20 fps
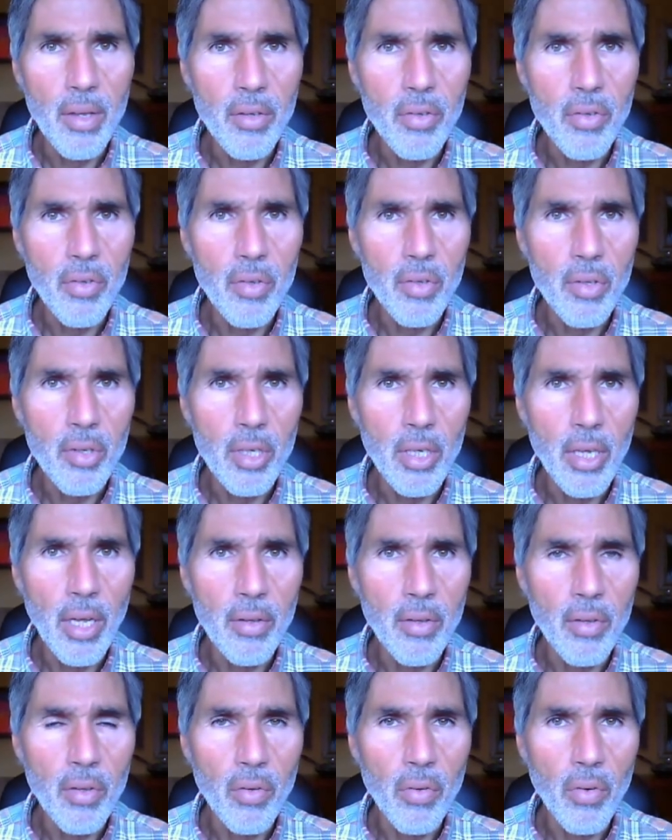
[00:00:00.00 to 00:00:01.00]
this
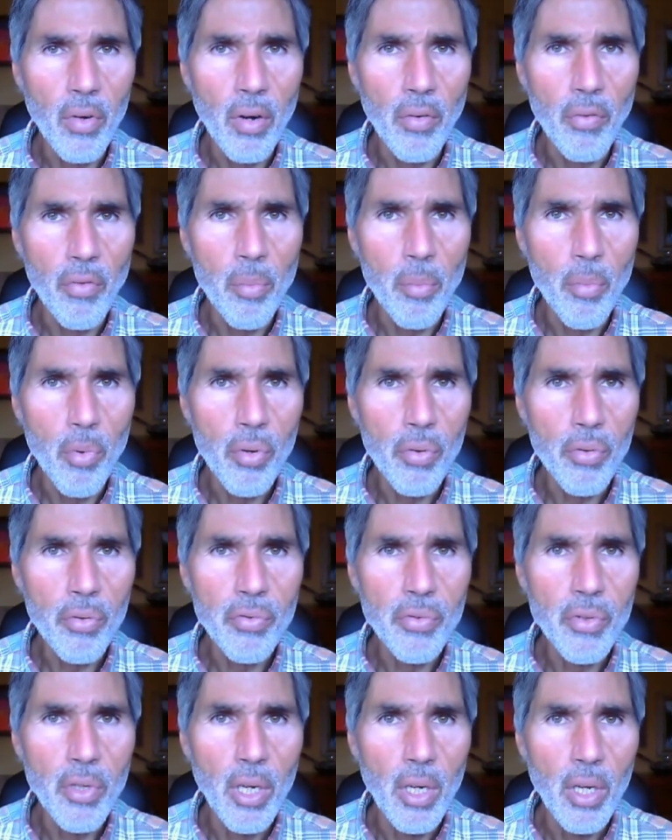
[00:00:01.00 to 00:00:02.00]
gets uh,
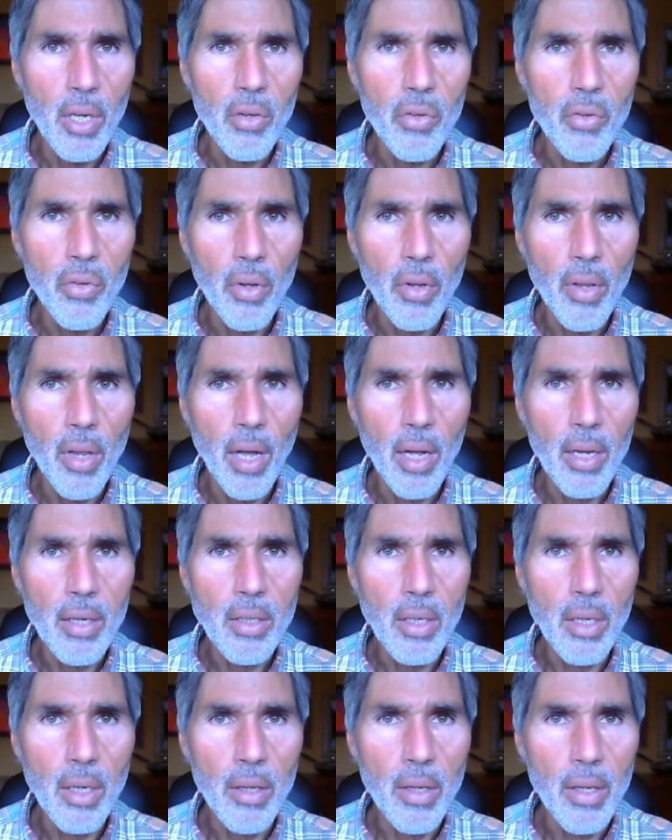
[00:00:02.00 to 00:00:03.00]
removed so
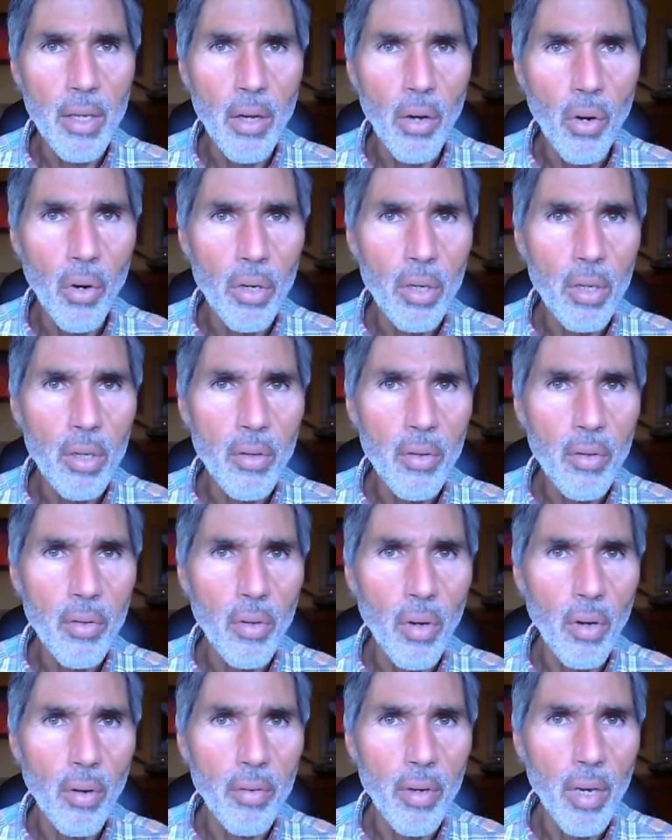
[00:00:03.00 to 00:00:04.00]
that the
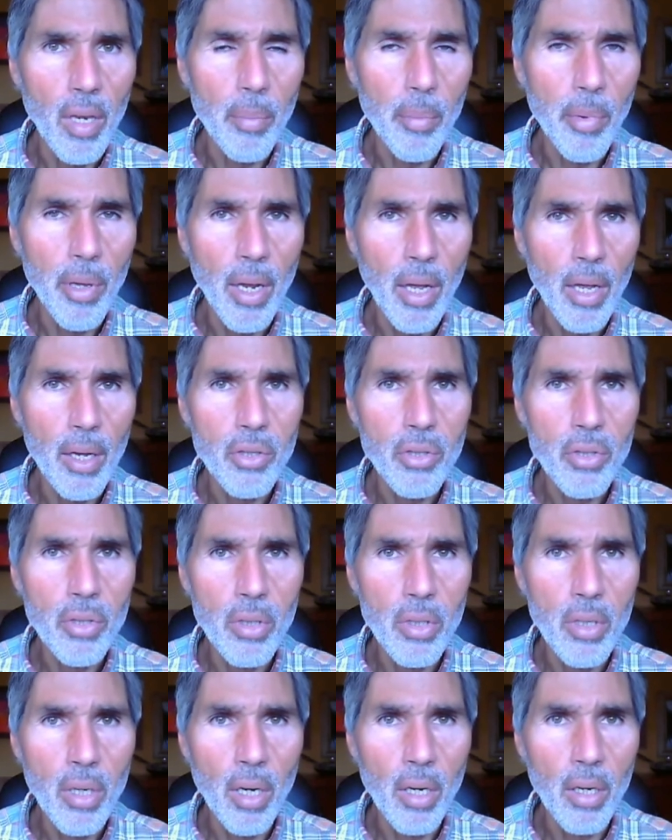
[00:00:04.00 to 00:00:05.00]
organs of
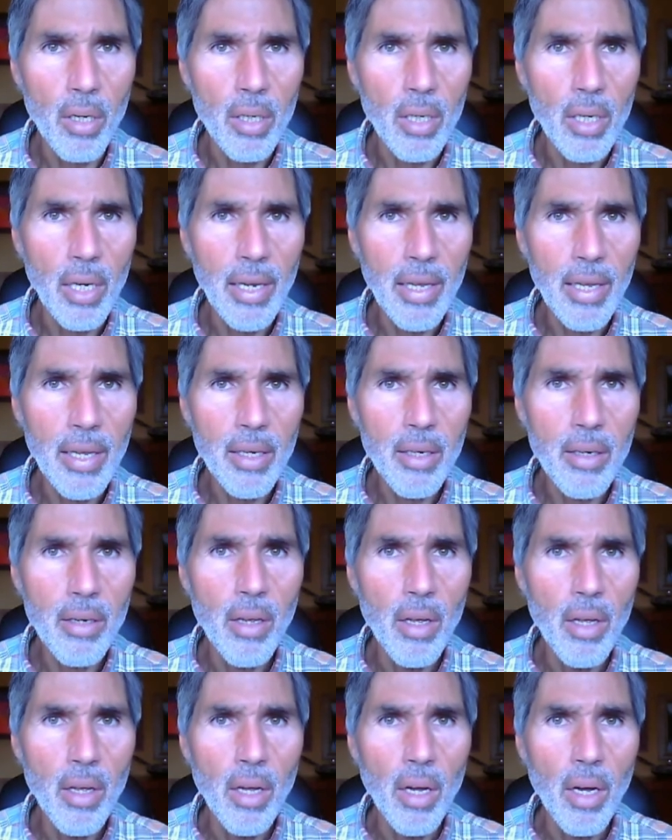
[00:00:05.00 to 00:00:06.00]
elimination are
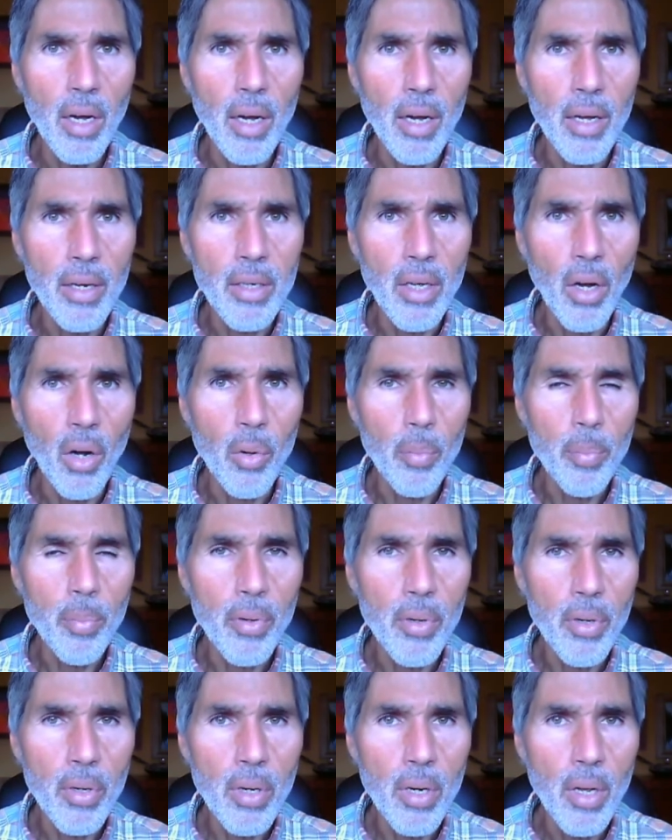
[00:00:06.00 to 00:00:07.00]
clean and
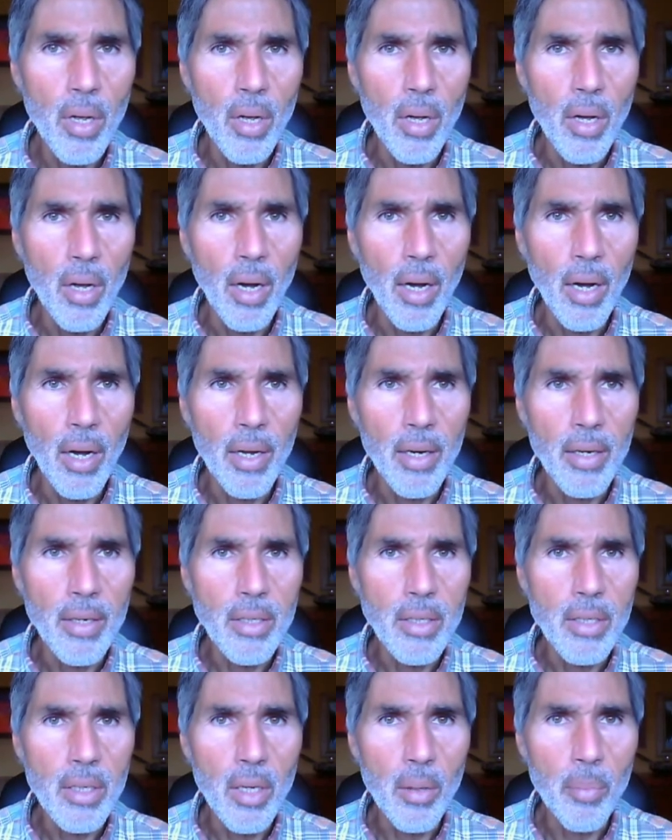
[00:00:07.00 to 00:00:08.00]
open
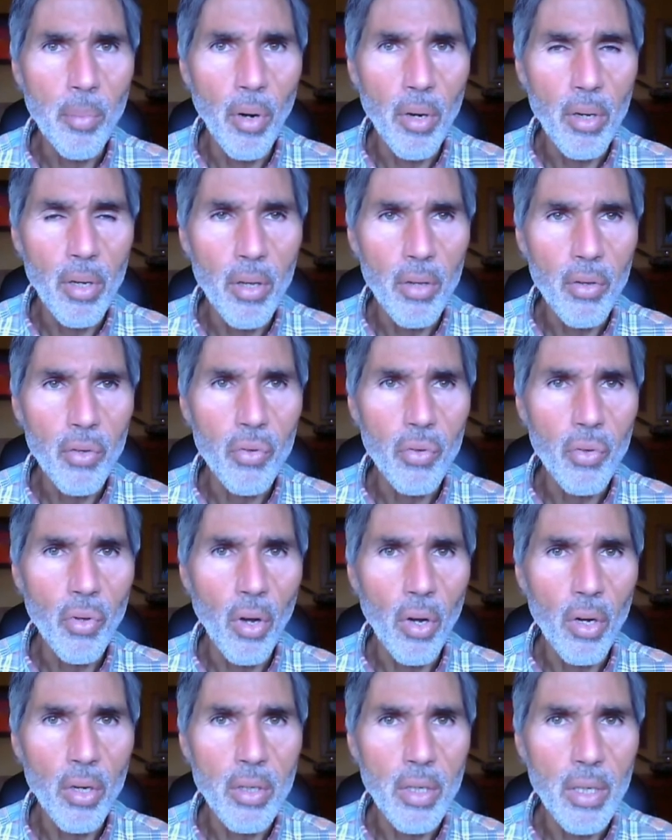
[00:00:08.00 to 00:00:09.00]
and the body is
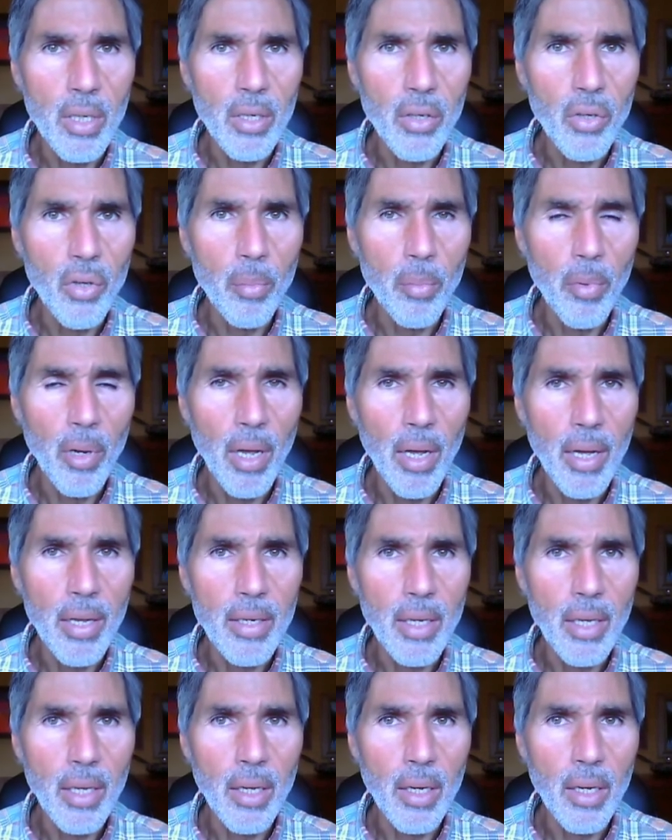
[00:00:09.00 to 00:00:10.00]
not
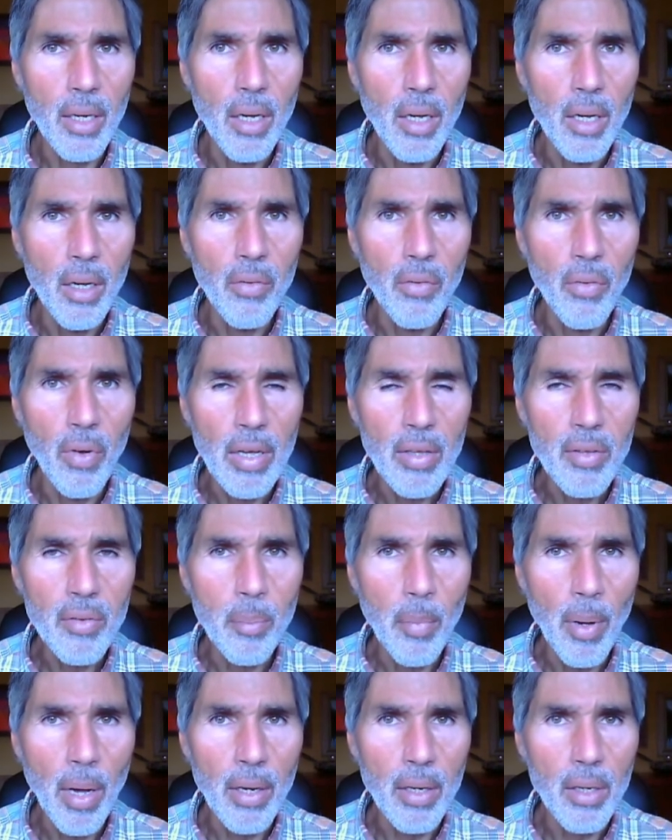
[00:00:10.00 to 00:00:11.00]
accumulating
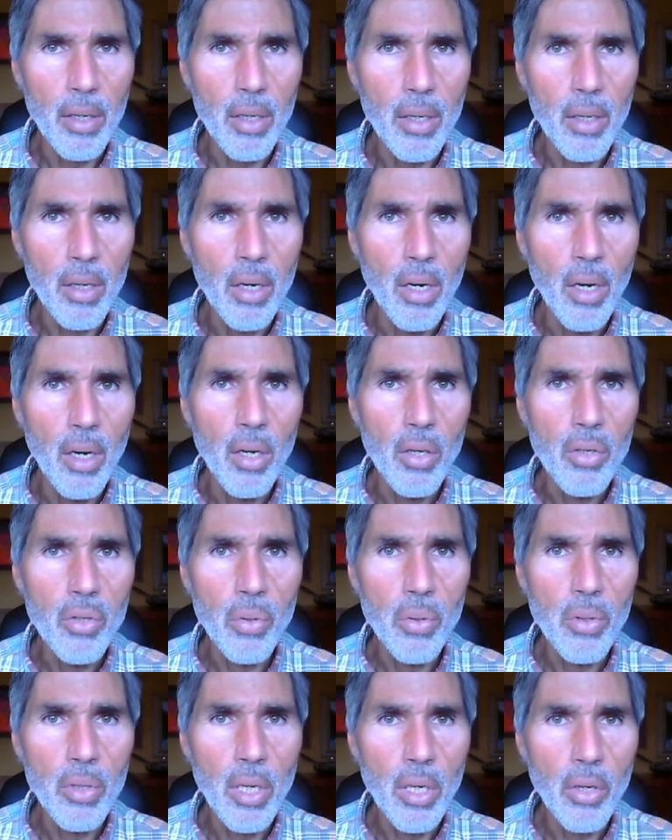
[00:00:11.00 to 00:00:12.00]
waste matter
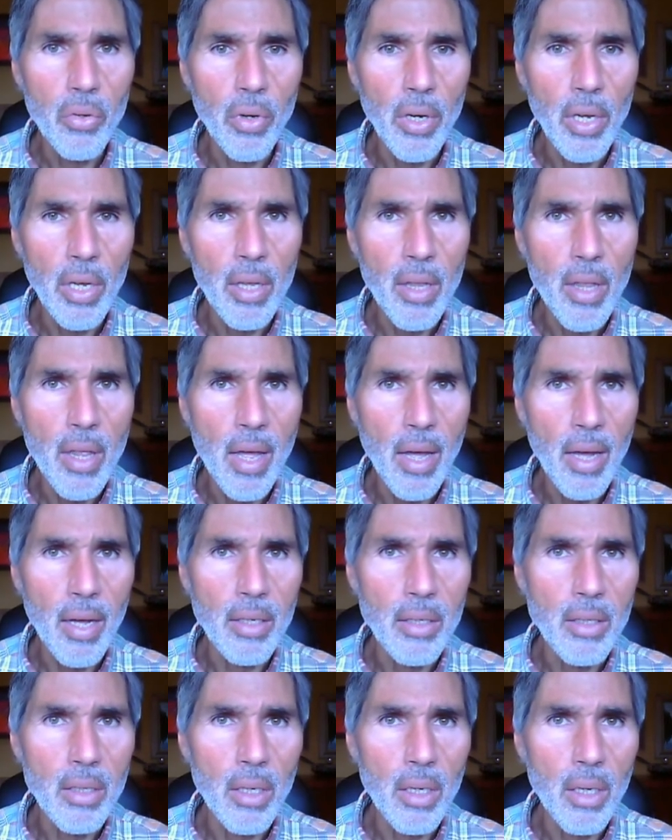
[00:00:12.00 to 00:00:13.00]
to a degree
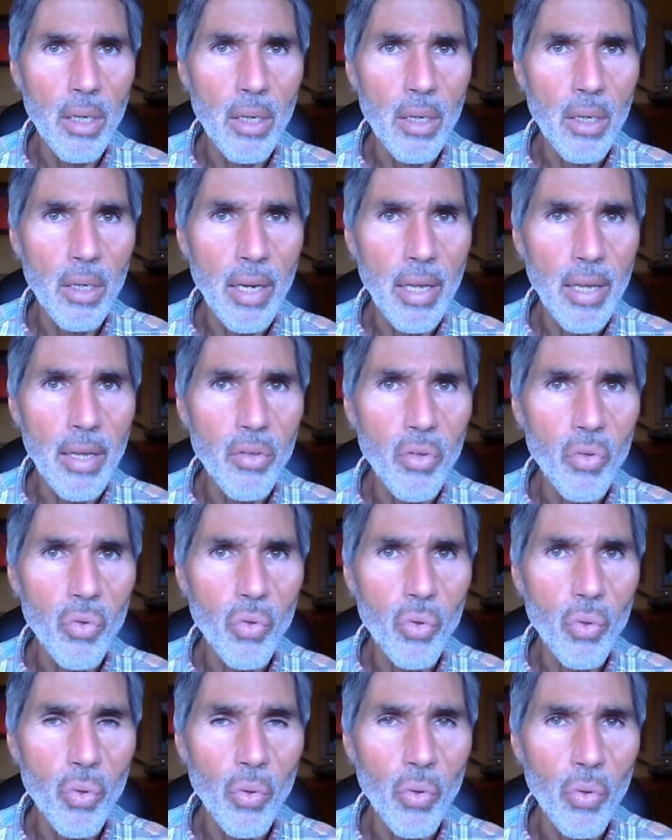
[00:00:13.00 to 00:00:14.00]
that uh, leads
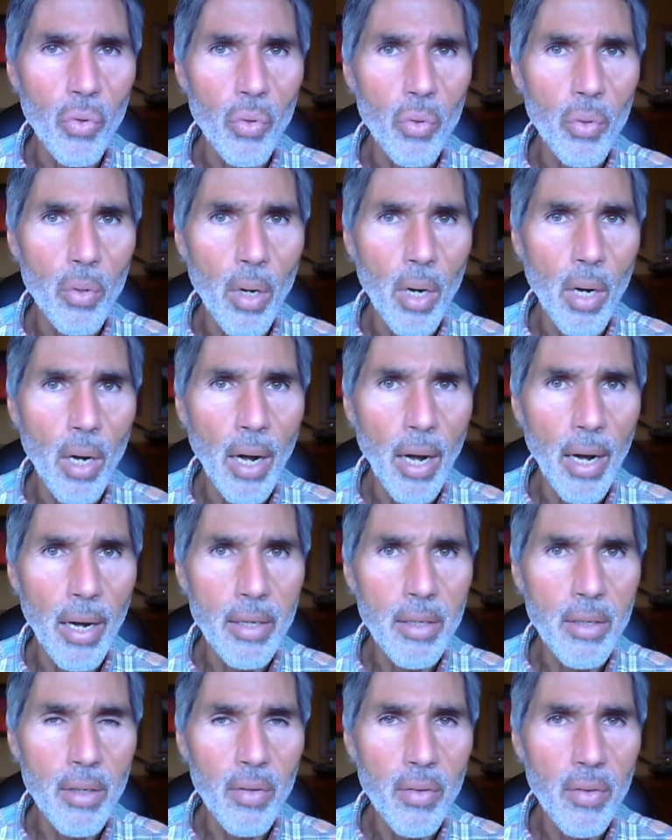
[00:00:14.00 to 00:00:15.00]
to
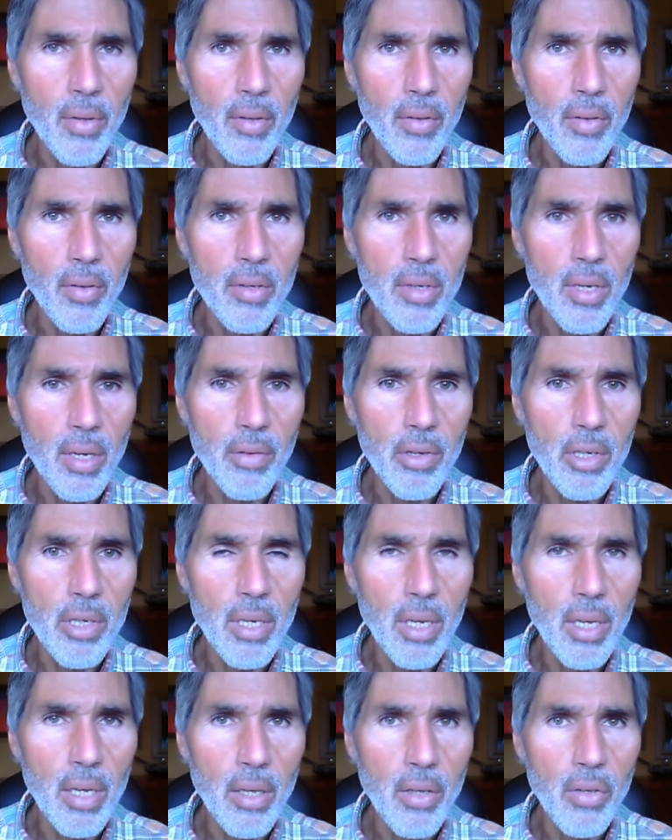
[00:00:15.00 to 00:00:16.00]
heightened
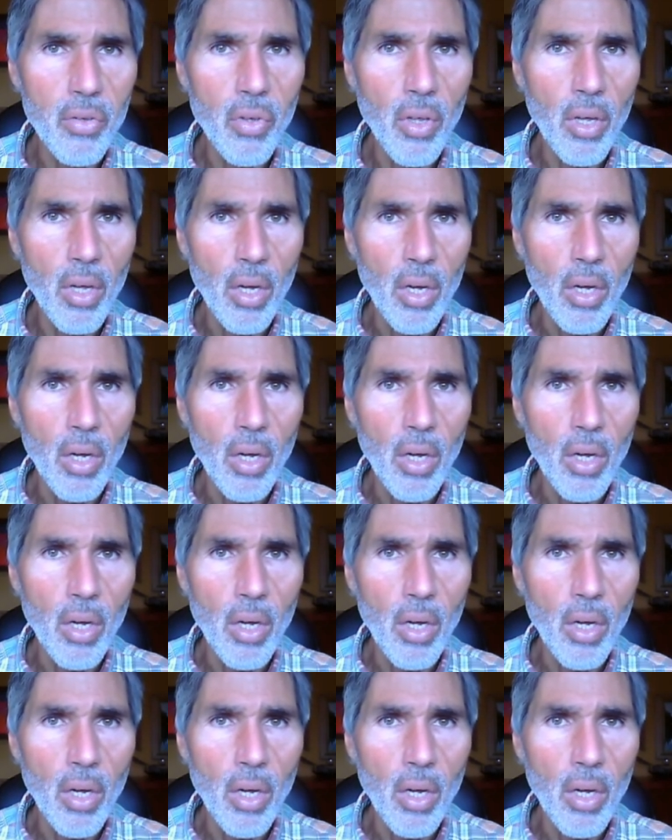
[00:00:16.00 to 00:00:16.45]
sensitivities